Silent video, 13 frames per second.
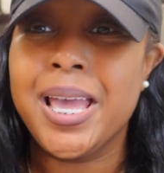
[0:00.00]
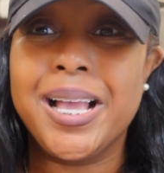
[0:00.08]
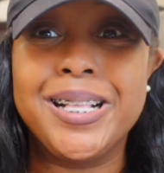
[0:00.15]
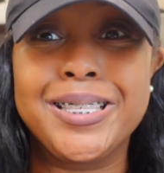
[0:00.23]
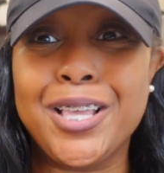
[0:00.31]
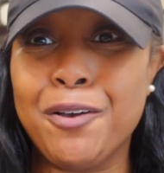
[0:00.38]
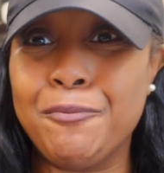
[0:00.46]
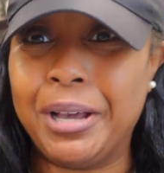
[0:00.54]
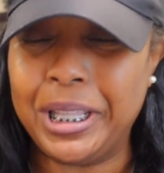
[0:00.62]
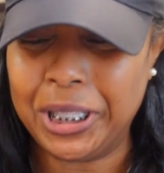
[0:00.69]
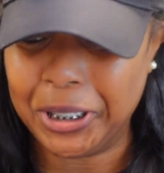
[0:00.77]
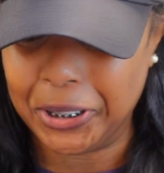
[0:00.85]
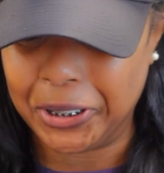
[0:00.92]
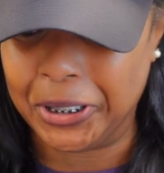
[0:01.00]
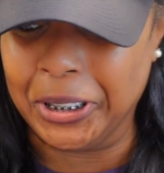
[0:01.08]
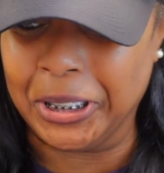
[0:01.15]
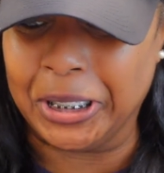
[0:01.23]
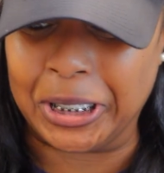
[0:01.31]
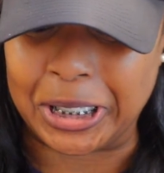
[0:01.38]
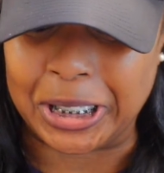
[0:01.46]
And so my little
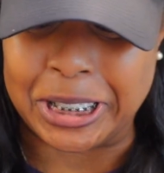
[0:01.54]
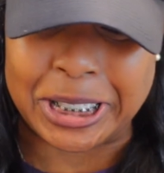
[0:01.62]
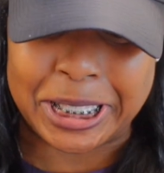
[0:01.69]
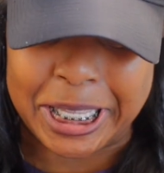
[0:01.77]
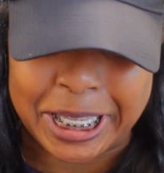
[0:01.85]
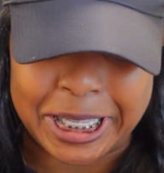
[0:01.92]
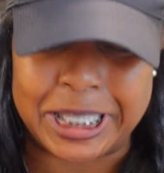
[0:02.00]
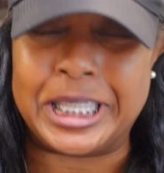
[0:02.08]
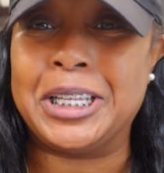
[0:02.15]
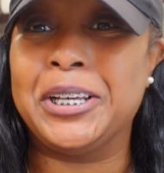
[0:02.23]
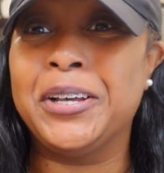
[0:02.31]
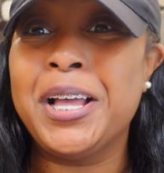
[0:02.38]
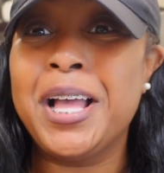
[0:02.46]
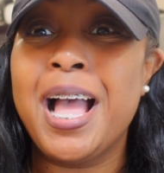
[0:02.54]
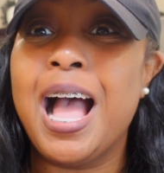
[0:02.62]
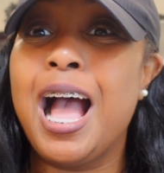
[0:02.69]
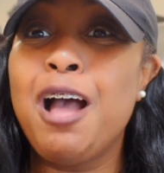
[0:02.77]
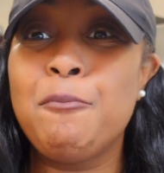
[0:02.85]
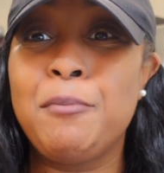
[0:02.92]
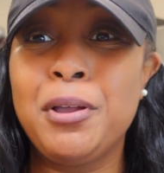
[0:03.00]
sneaky self,
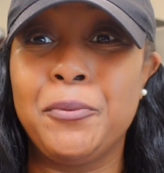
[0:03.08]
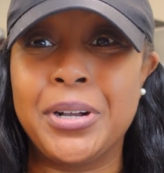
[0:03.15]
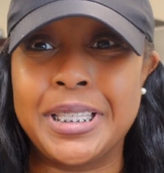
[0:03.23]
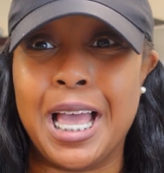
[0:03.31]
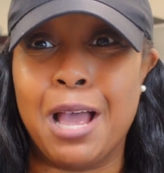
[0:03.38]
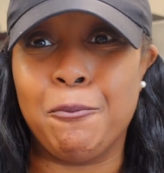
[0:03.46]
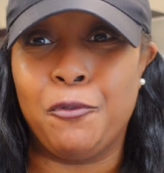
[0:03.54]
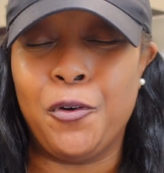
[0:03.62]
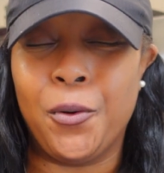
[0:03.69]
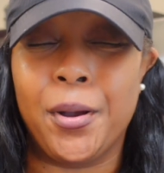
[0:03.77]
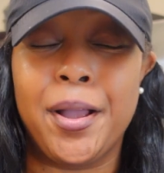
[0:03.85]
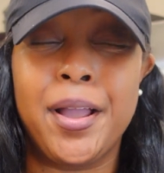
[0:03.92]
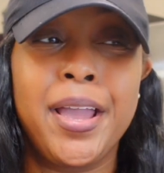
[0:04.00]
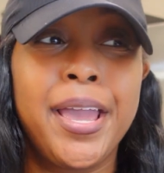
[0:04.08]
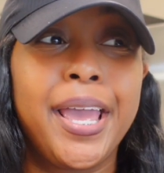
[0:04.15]
I've been one time before.